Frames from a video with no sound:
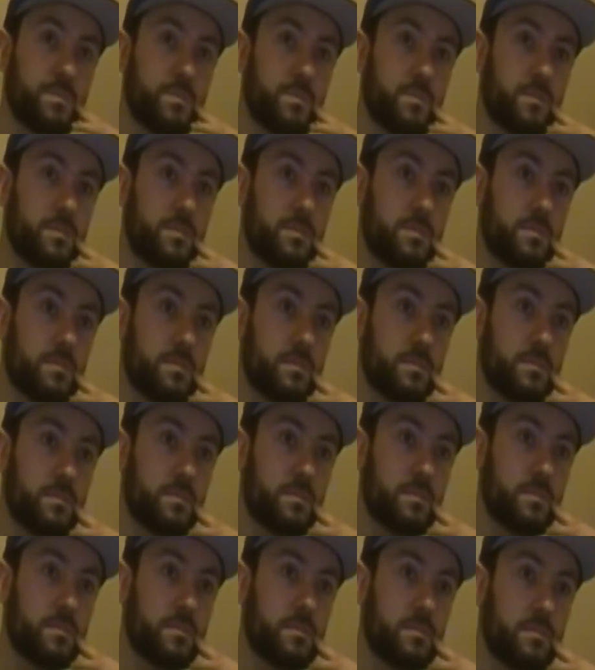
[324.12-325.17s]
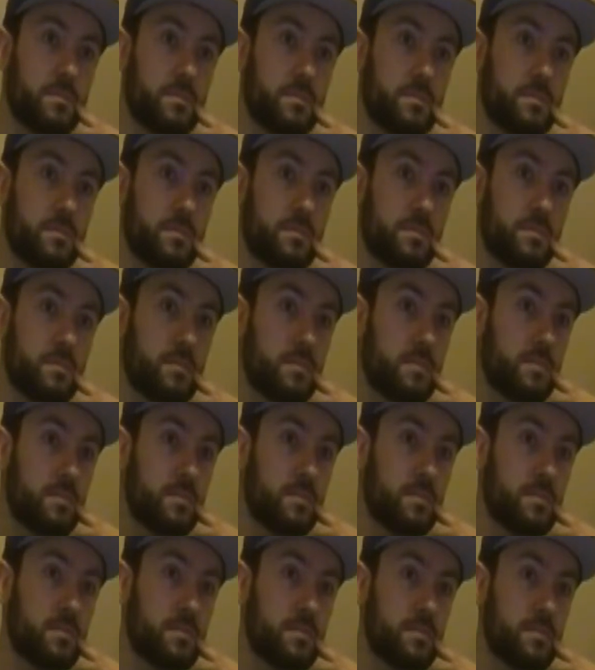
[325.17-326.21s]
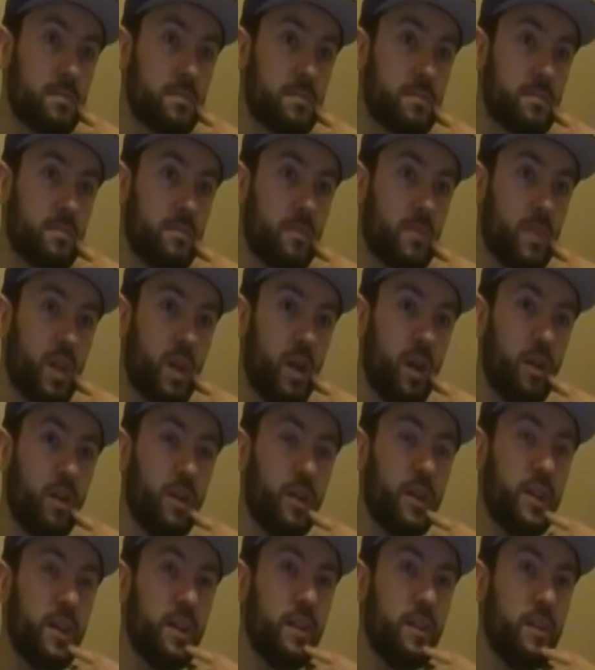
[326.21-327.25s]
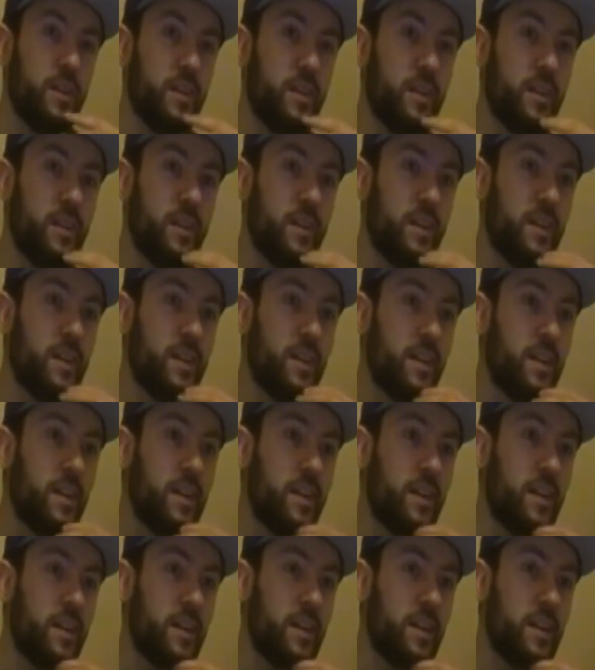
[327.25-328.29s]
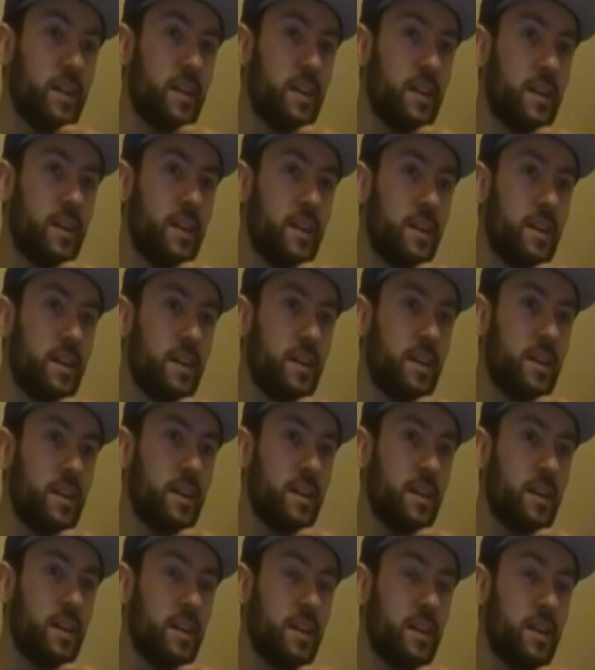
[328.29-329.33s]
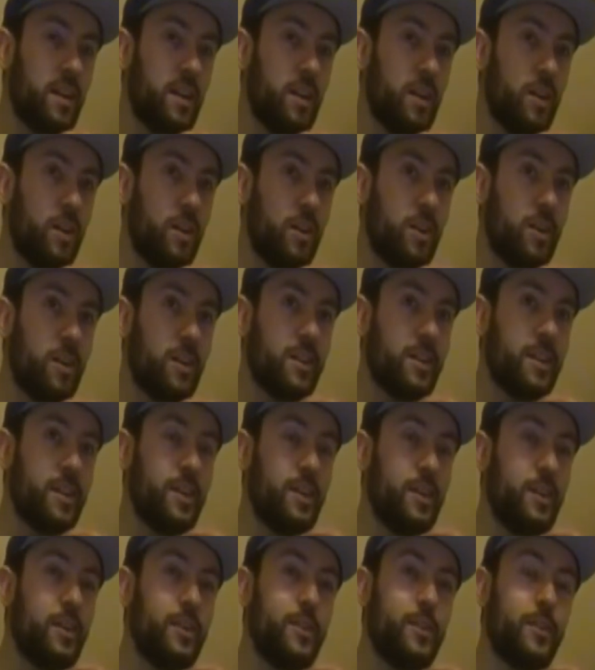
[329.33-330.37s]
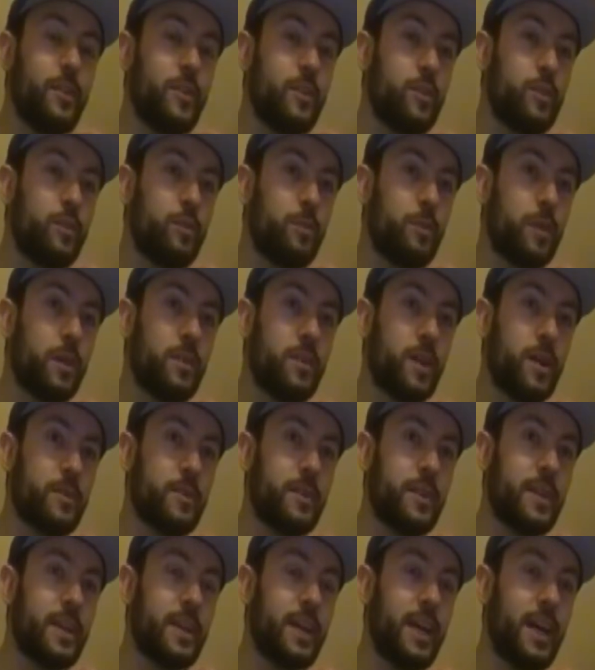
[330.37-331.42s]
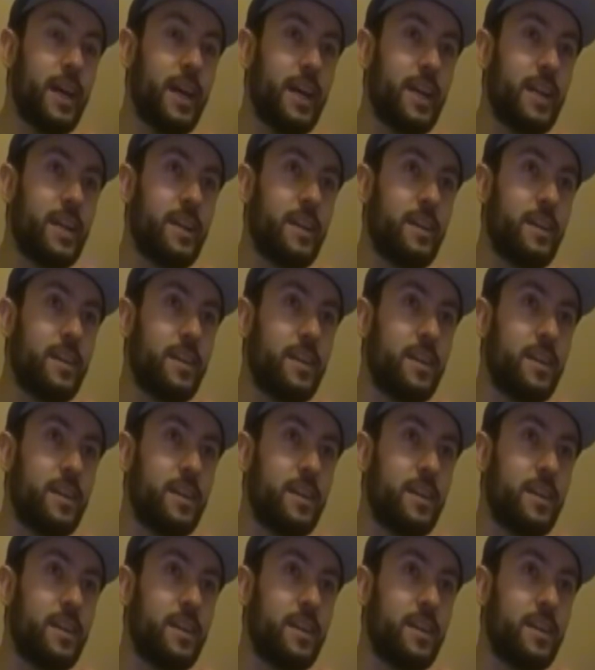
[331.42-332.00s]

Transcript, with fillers: What if you put up a picture of your cat? I don't know what your cat looks like. Oh, he... you don't want to share that information. Oh, he, he just adopted a cat.